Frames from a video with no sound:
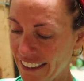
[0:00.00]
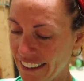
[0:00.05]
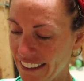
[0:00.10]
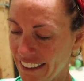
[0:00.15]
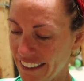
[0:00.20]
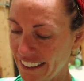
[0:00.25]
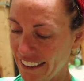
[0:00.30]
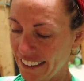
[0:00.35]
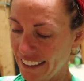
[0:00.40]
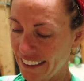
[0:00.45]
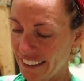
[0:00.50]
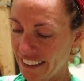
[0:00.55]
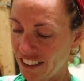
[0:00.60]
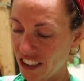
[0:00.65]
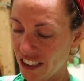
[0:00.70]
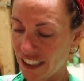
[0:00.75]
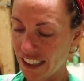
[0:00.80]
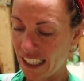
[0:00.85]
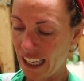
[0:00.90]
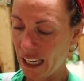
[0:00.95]
it
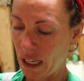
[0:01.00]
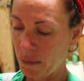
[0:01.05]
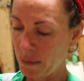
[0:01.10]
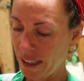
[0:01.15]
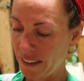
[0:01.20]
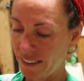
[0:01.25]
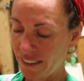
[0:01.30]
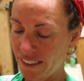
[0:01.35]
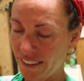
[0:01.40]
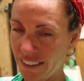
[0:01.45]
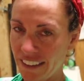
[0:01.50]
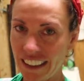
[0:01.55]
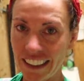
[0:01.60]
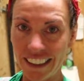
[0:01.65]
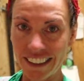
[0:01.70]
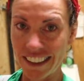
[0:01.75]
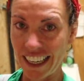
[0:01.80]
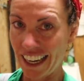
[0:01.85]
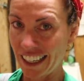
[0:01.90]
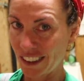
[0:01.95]
just came at the
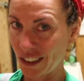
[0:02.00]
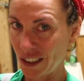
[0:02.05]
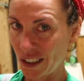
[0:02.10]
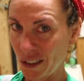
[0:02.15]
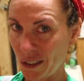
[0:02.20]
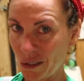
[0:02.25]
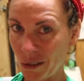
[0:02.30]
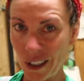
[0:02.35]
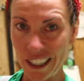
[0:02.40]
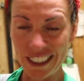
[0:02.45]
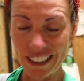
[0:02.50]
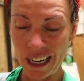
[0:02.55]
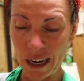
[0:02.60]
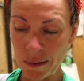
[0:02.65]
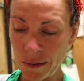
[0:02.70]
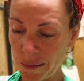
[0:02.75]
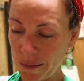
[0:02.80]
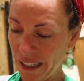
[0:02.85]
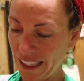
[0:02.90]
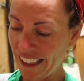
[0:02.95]
exact right
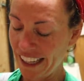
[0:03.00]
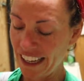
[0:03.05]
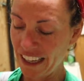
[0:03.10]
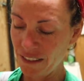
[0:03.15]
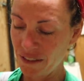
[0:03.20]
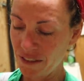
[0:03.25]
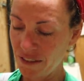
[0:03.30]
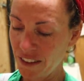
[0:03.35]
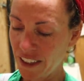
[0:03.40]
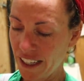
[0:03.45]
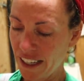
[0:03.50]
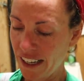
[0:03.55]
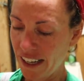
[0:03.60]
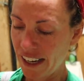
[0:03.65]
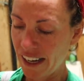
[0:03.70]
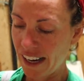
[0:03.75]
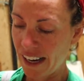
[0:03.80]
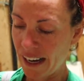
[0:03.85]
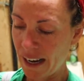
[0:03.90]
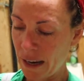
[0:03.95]
time of my life.
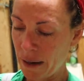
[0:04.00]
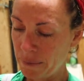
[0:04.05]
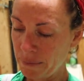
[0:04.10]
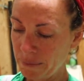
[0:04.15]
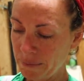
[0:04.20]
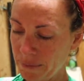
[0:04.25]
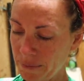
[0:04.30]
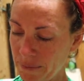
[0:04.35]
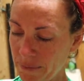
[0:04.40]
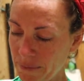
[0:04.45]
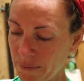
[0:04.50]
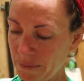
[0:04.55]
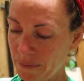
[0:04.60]
I'm